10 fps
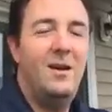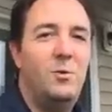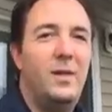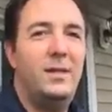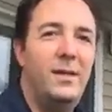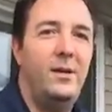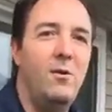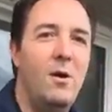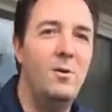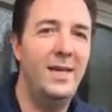quickly
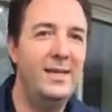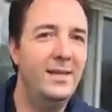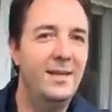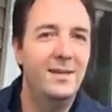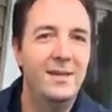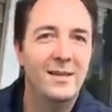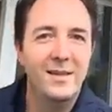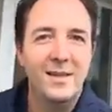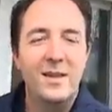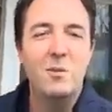growing
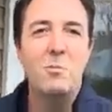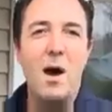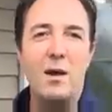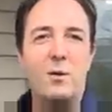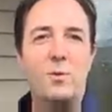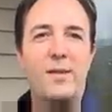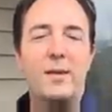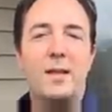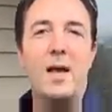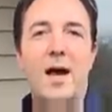model within
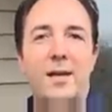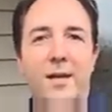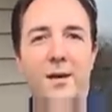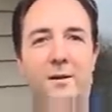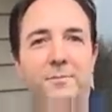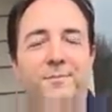the line here.